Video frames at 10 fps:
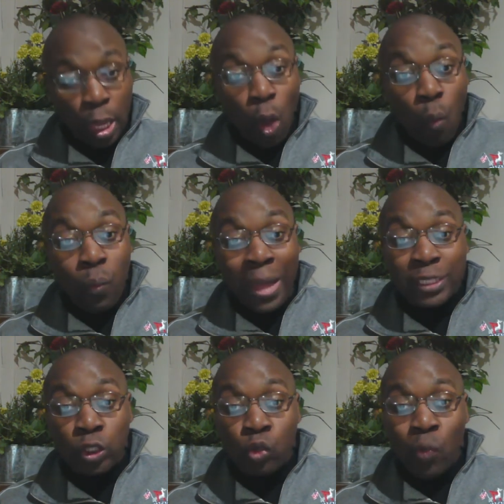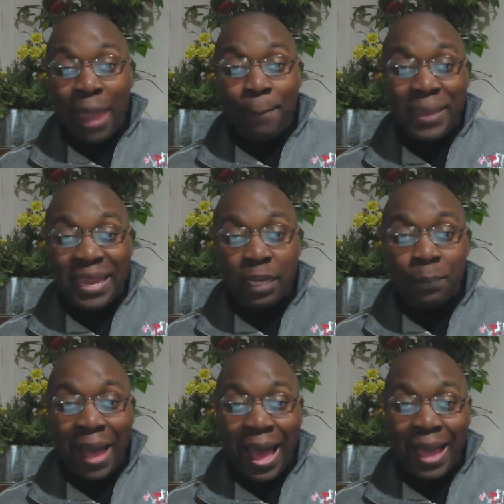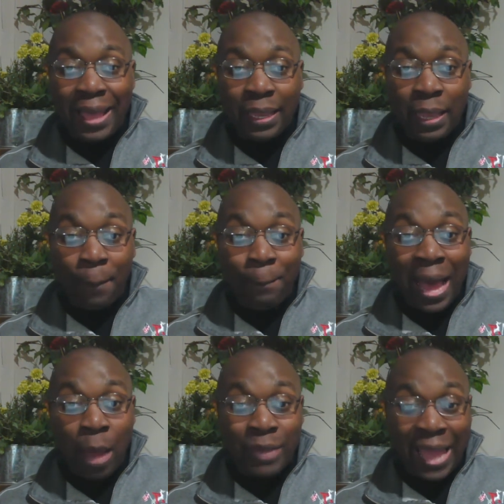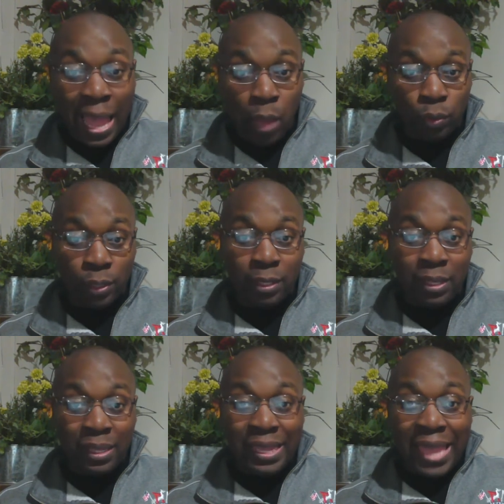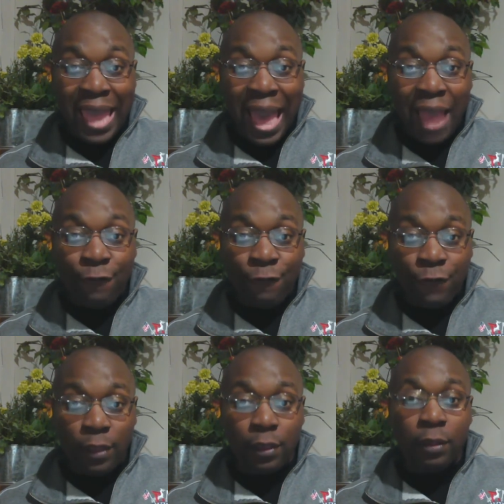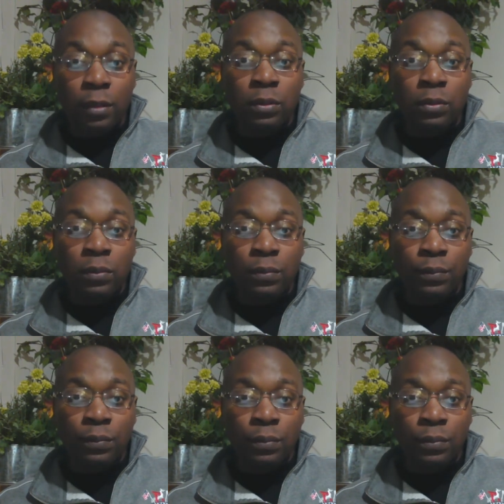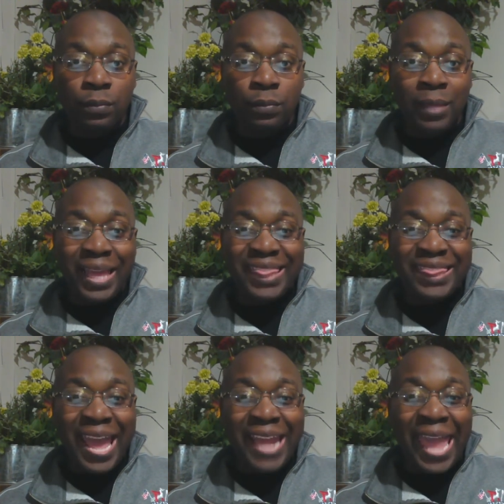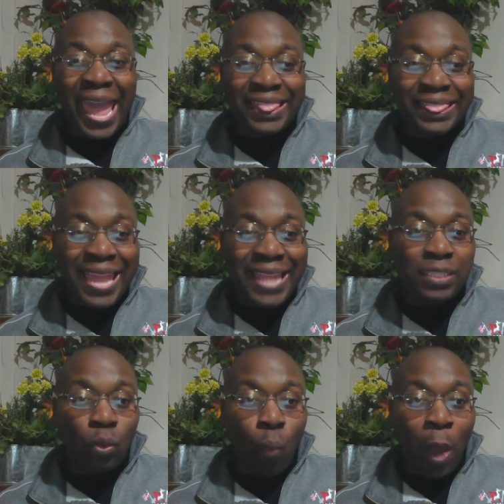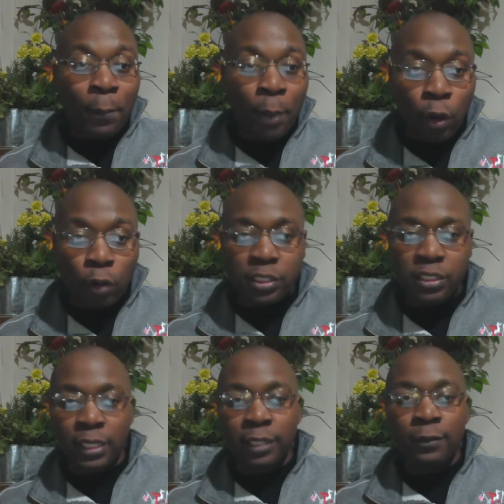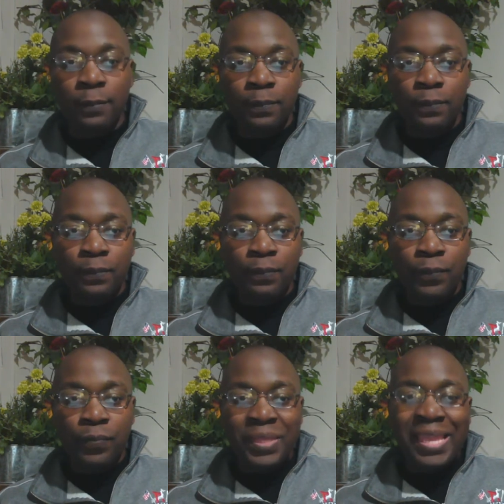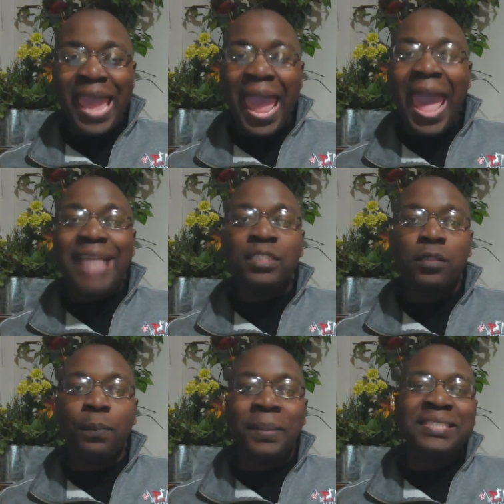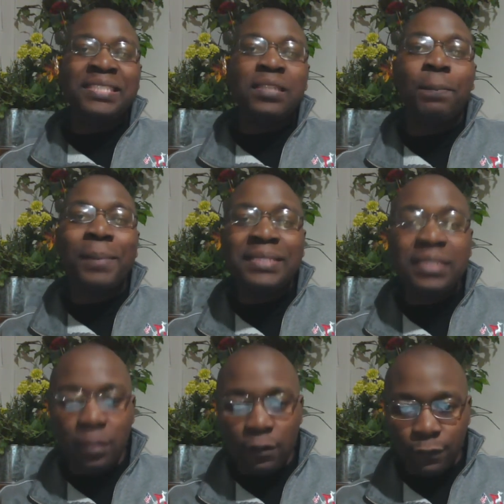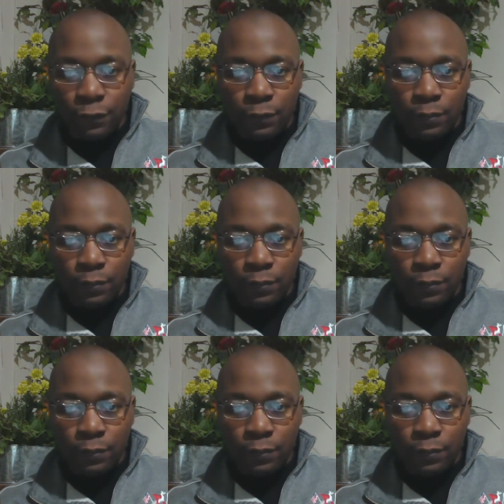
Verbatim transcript: What do I mean by bow down? I feel that at least one person has to be submissive.